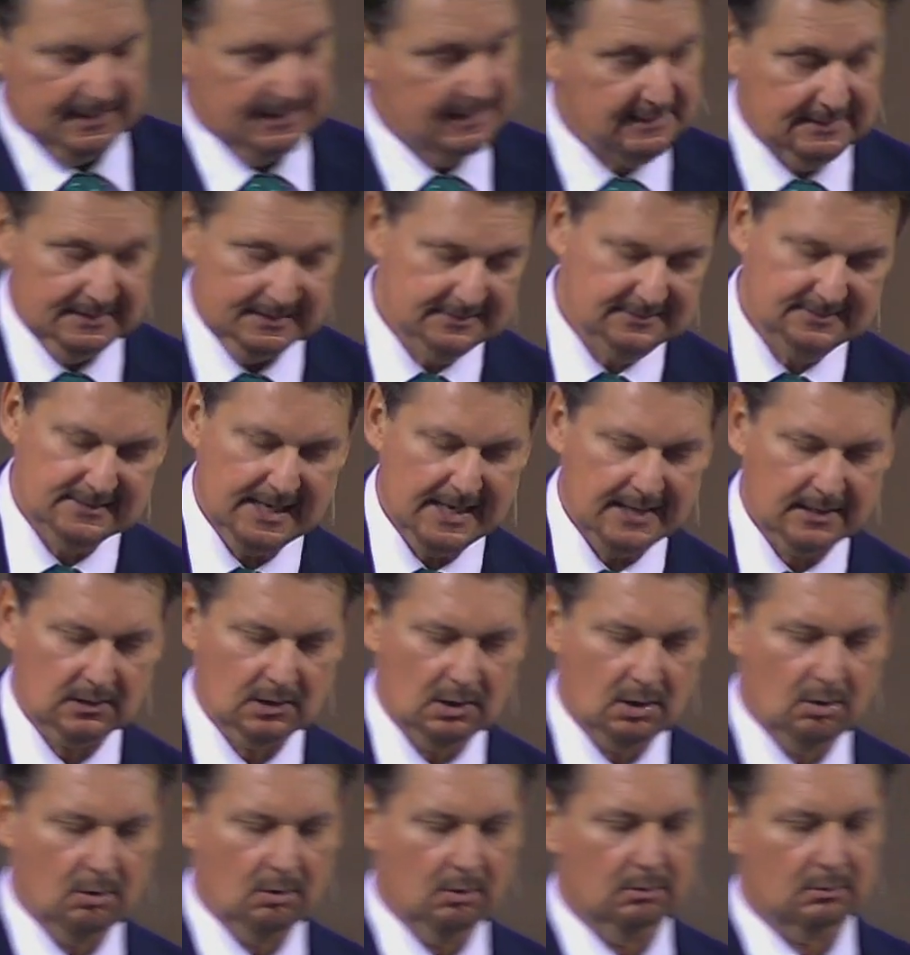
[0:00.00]
And it didn't take
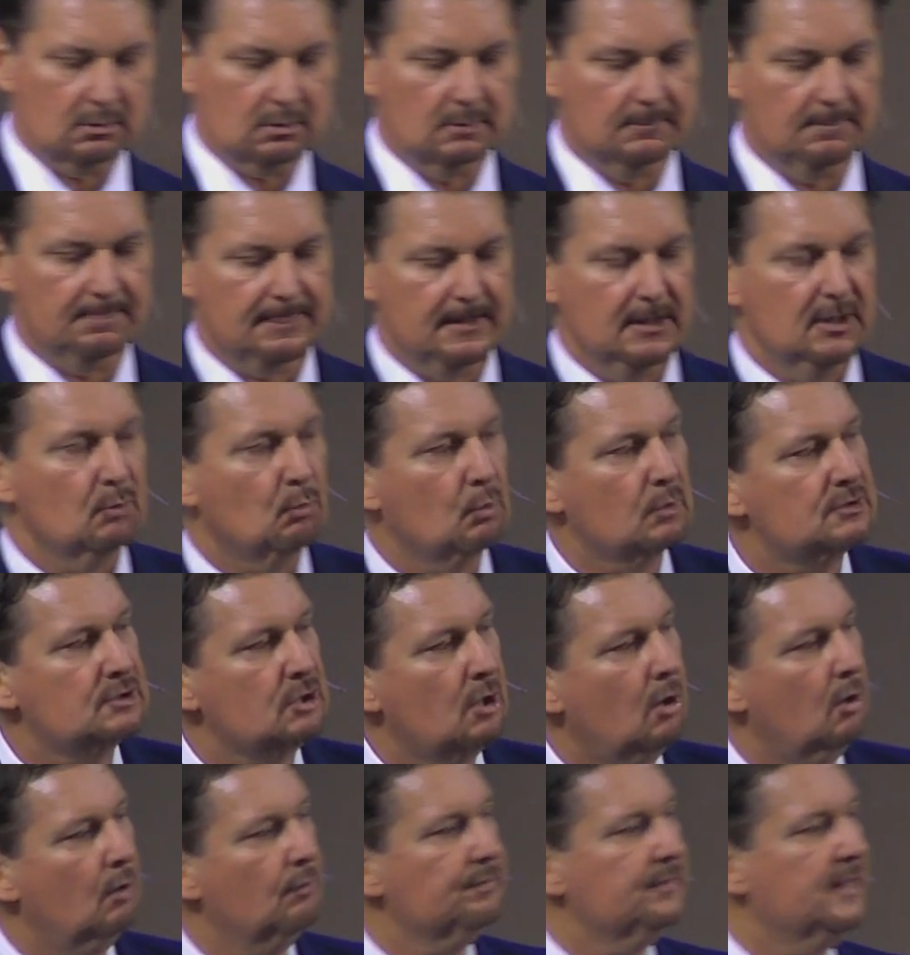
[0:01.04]
long. We're
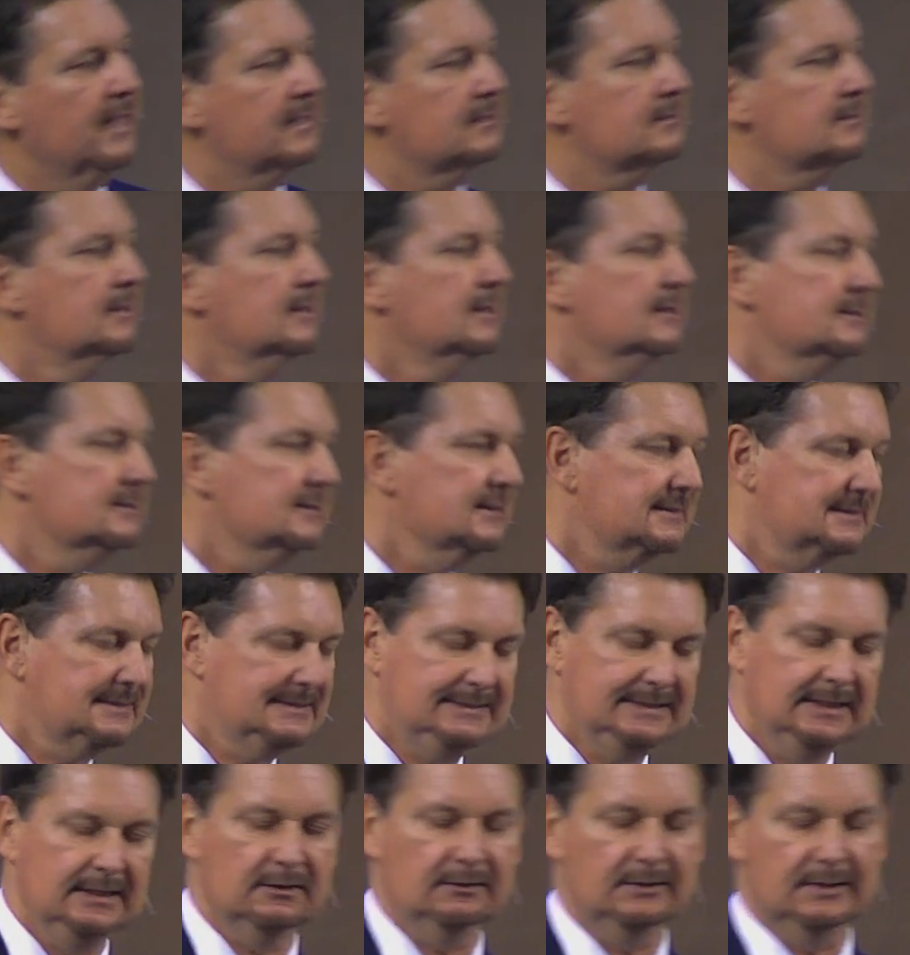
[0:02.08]
told that the
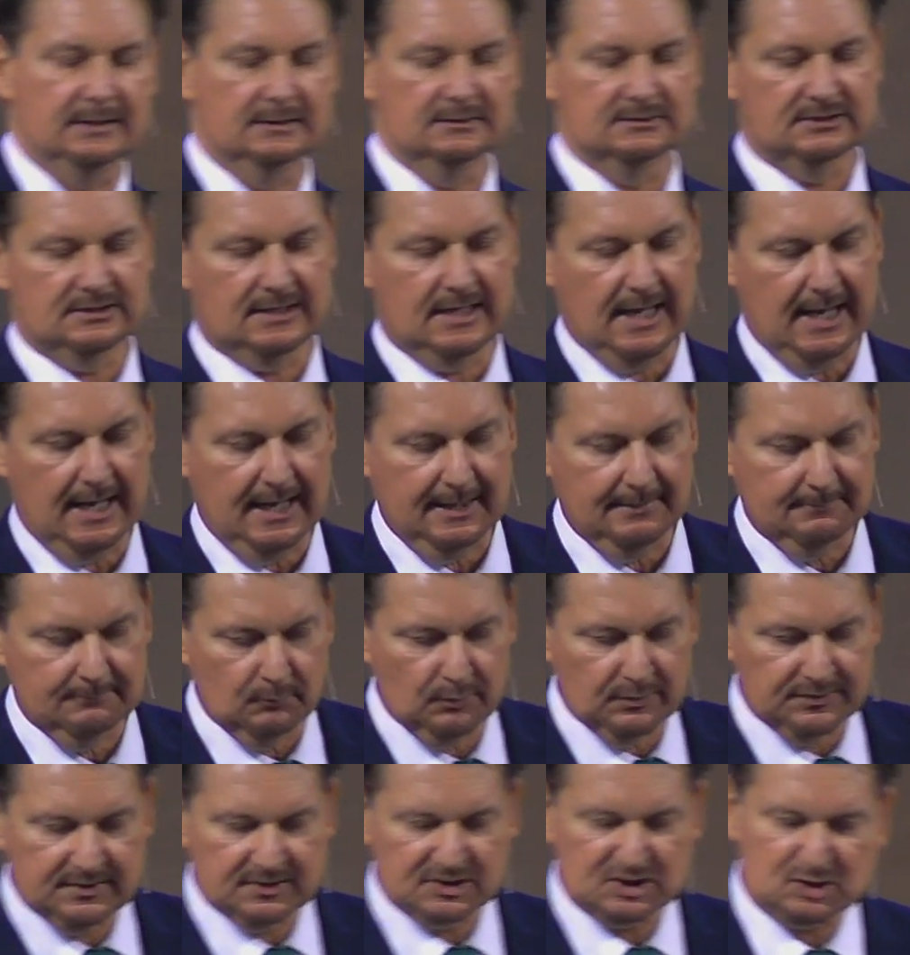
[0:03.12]
Syrians
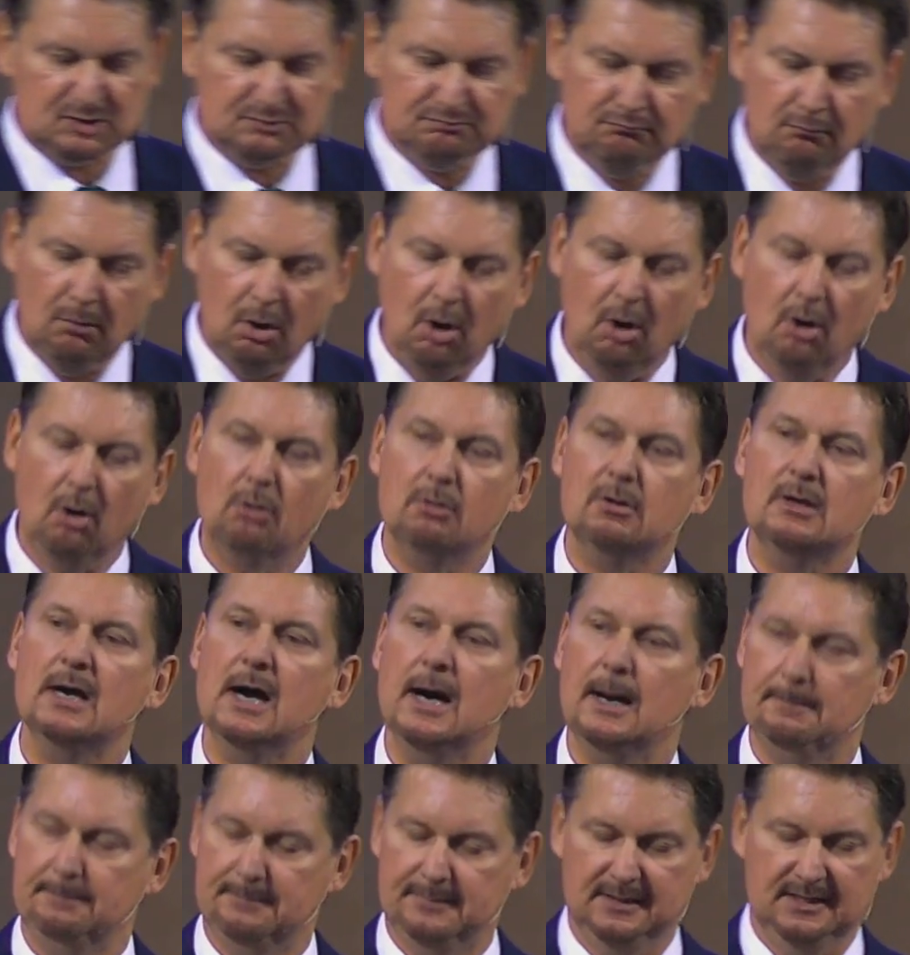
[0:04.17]
came with a small
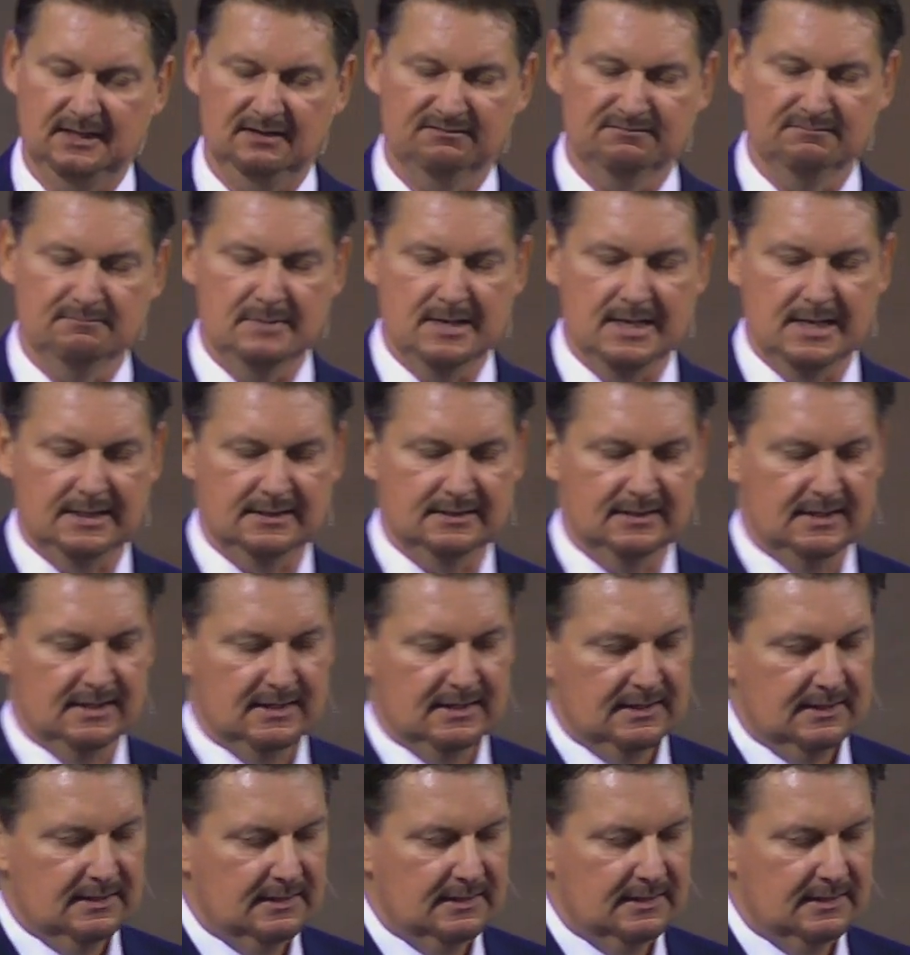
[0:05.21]
company of men,